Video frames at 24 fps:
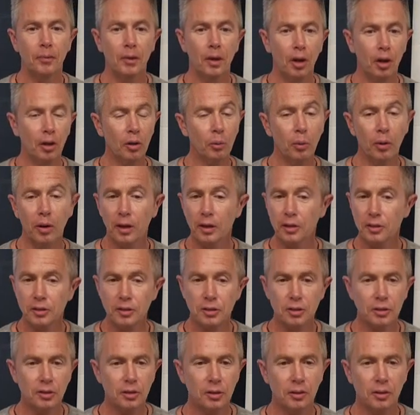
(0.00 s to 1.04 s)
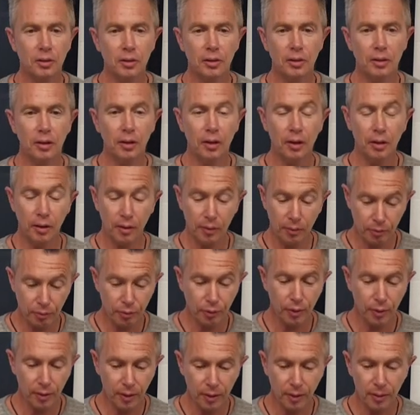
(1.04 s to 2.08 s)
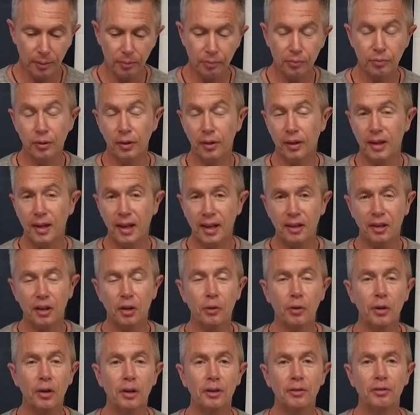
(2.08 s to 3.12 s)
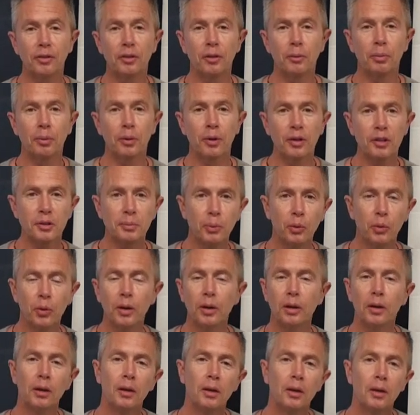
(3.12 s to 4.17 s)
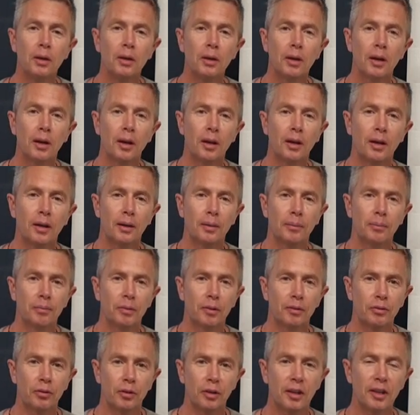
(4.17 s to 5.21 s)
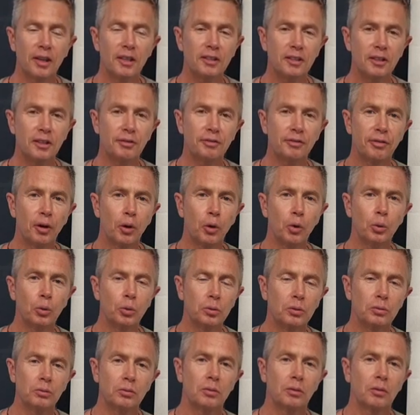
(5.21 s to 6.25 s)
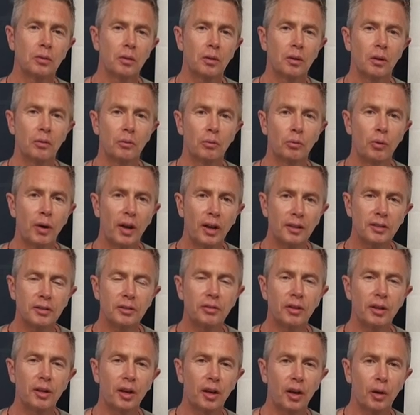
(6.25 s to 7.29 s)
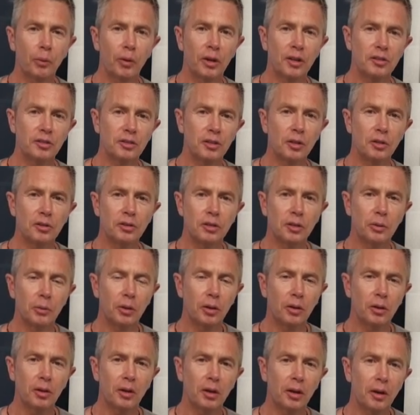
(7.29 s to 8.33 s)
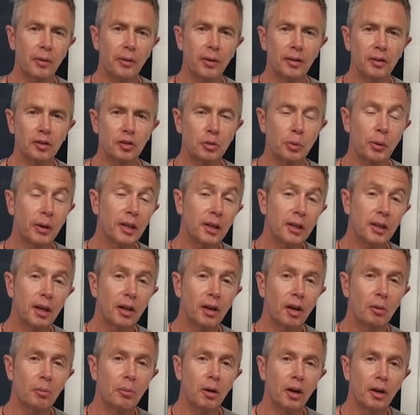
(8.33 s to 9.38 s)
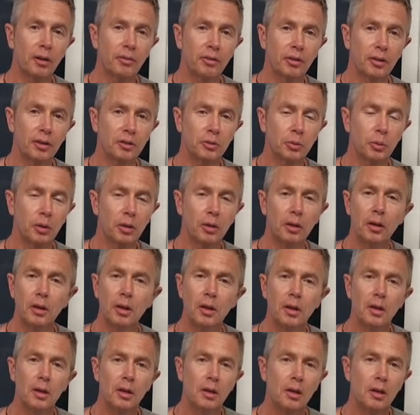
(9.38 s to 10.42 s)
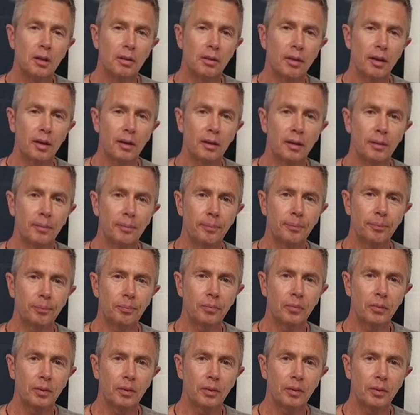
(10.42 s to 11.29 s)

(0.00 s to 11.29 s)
Otherwise, for the category, for the price point, for an easy fold, relatively lightweight scooter, we're looking at around the 20 kilo mark for this one, then